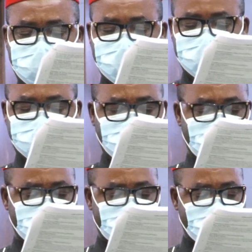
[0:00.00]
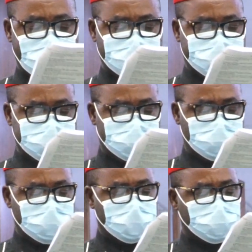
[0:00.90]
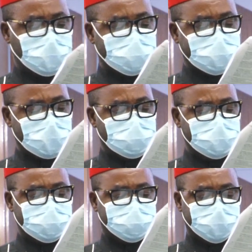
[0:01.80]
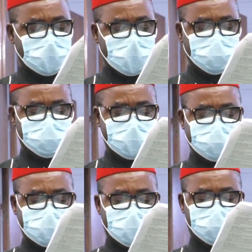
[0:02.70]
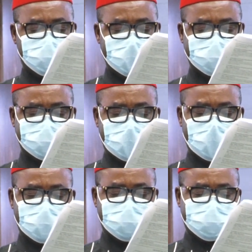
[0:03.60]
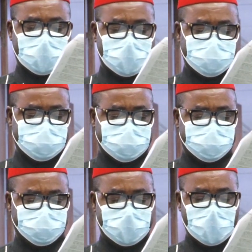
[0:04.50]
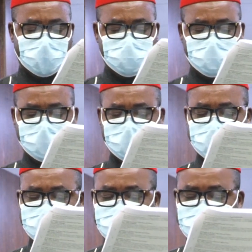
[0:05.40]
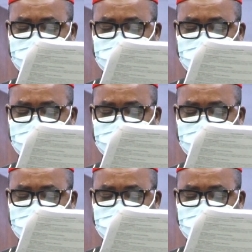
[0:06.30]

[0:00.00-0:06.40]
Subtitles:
bill for an act to establish the Federal University of Medicine and Health Sciences, BIDA, in